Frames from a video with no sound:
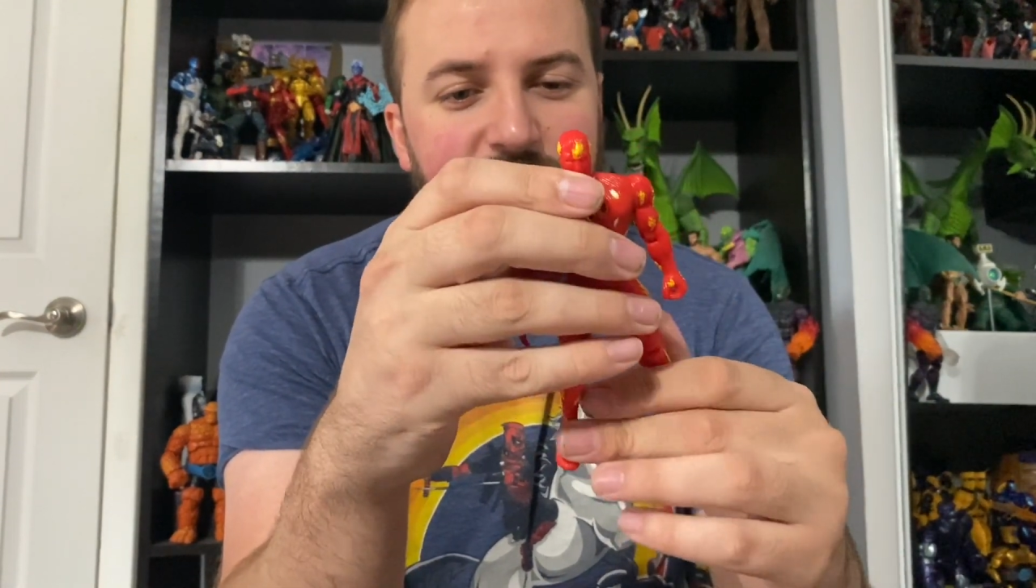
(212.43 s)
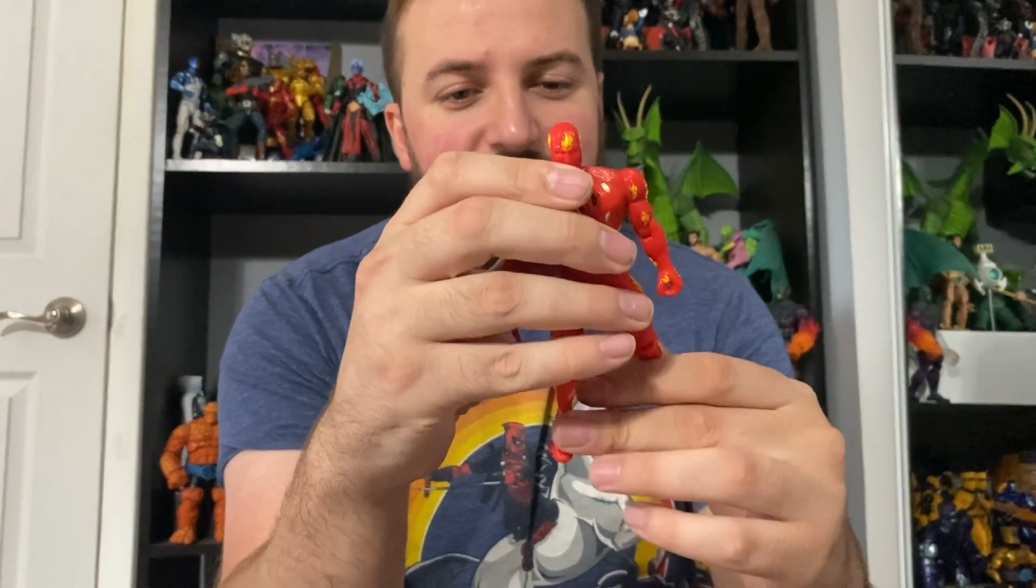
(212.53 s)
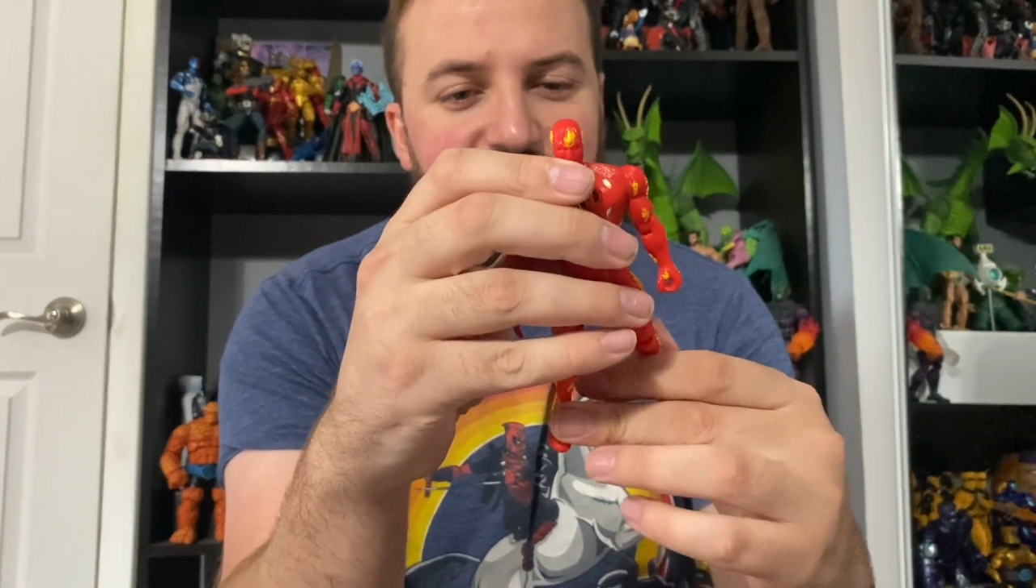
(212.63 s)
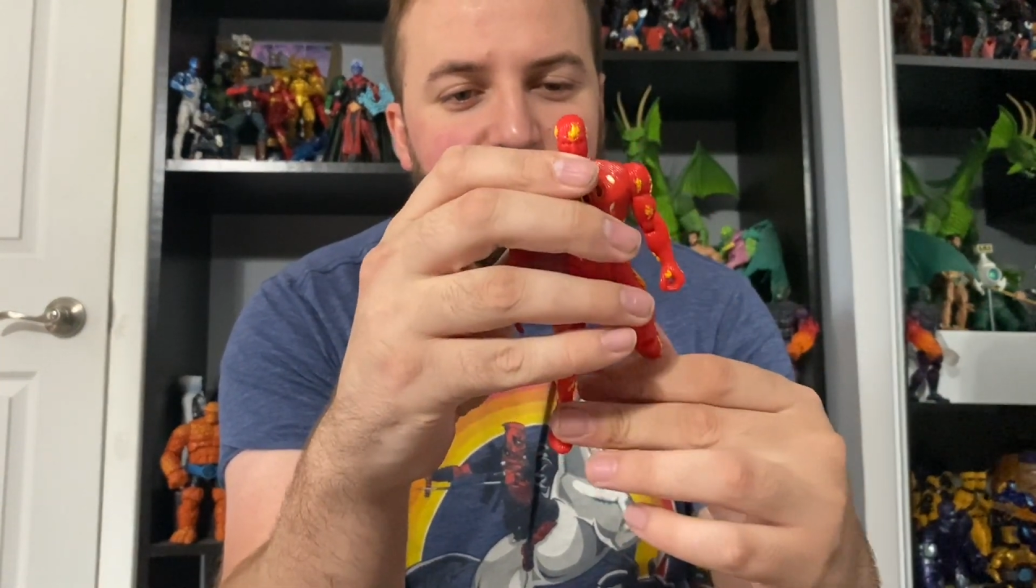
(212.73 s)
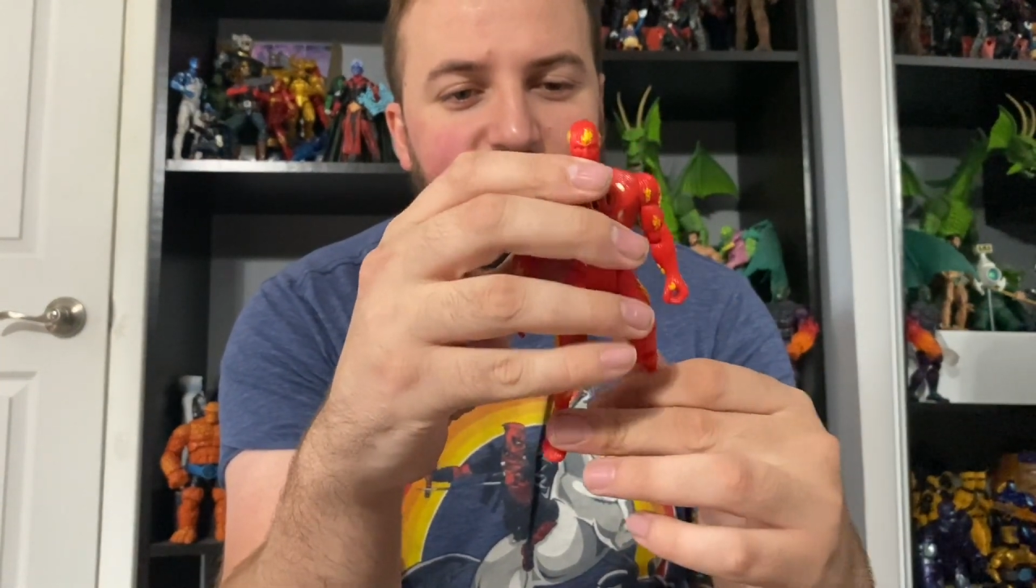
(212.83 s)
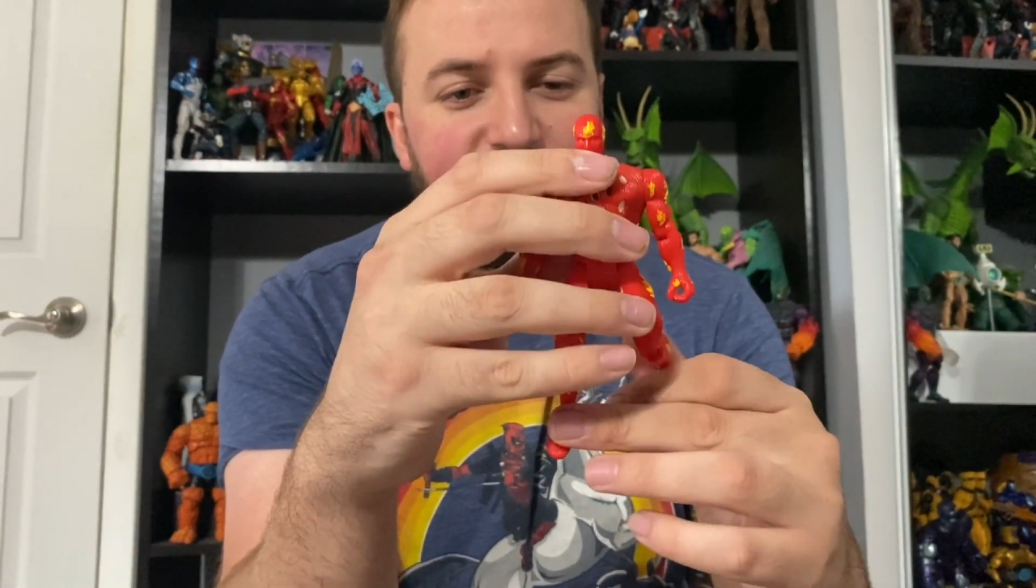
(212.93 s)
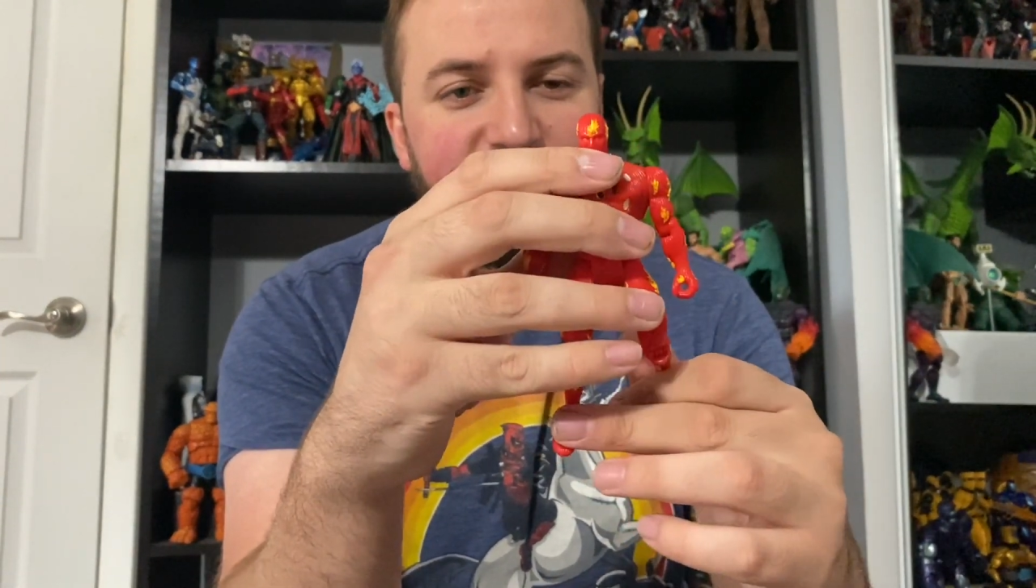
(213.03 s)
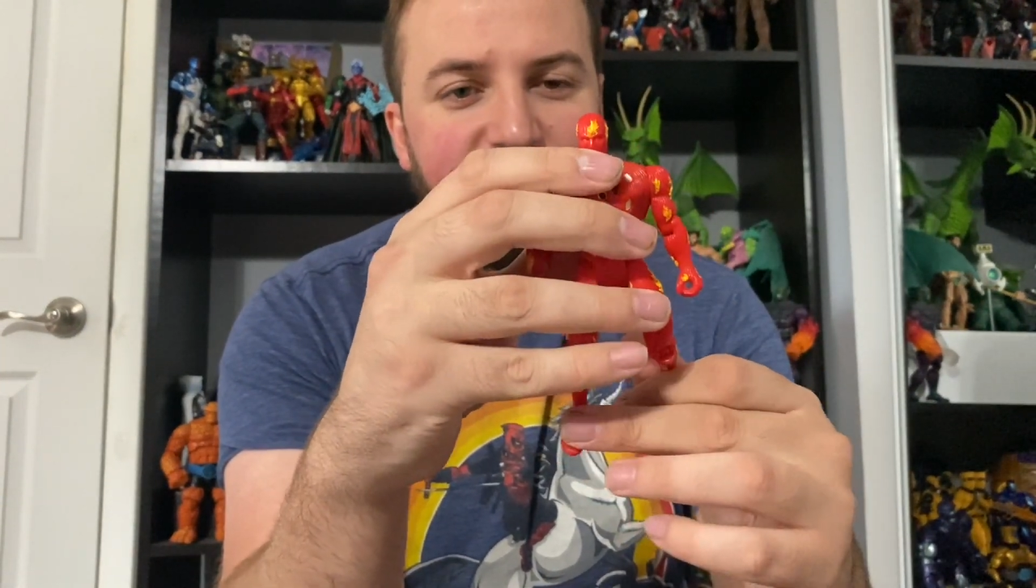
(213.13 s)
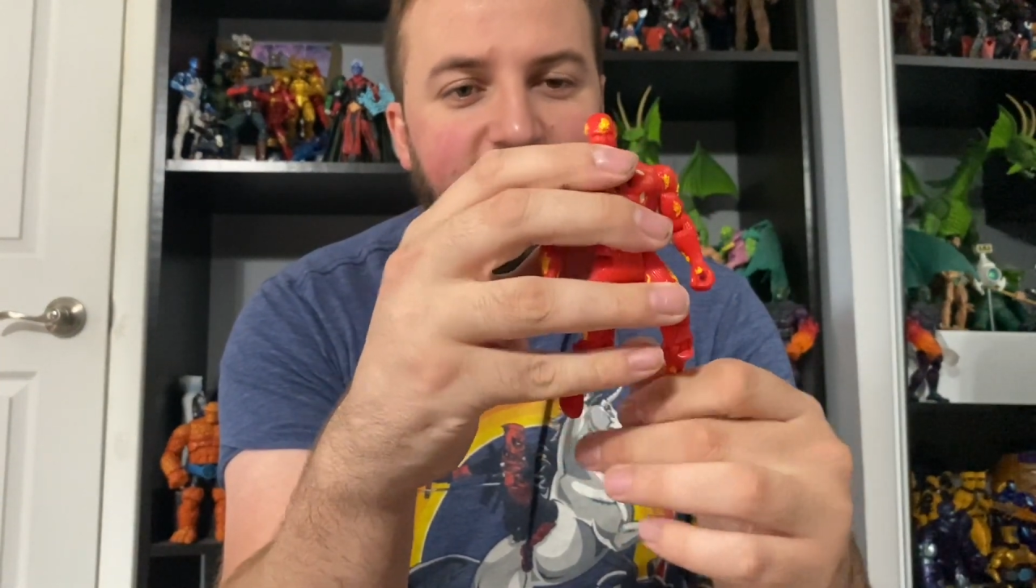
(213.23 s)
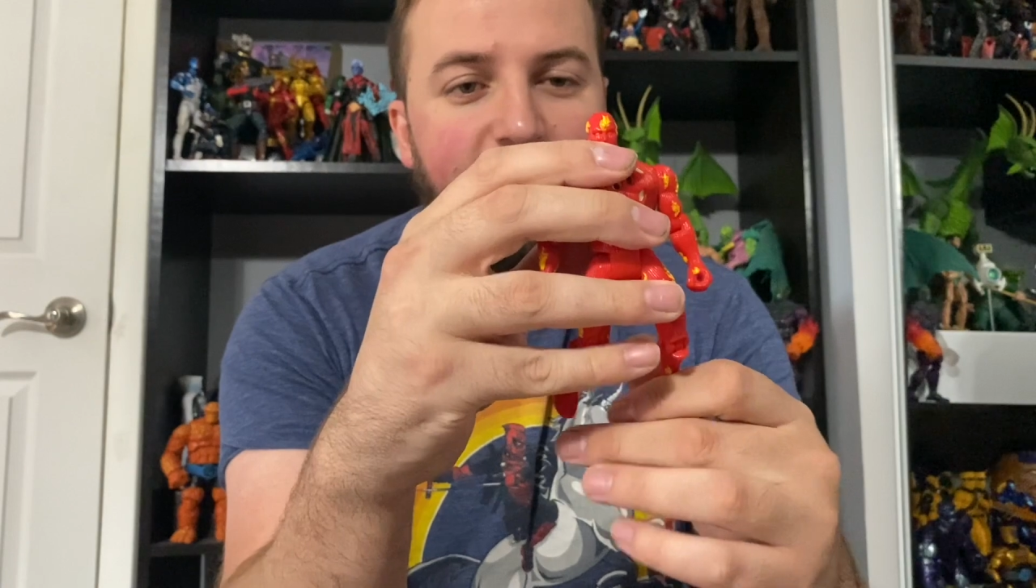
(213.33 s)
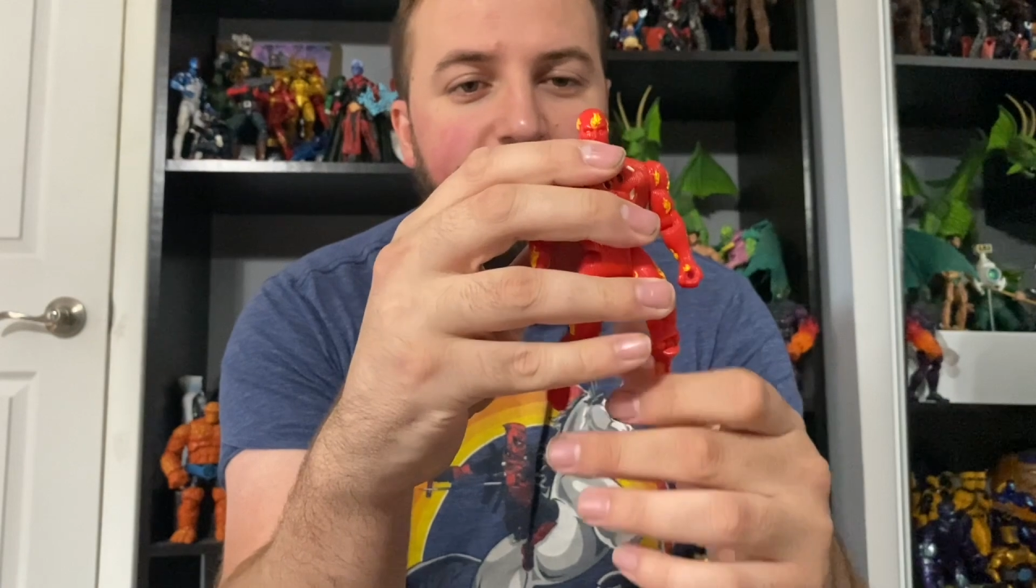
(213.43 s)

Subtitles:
actually revealed today.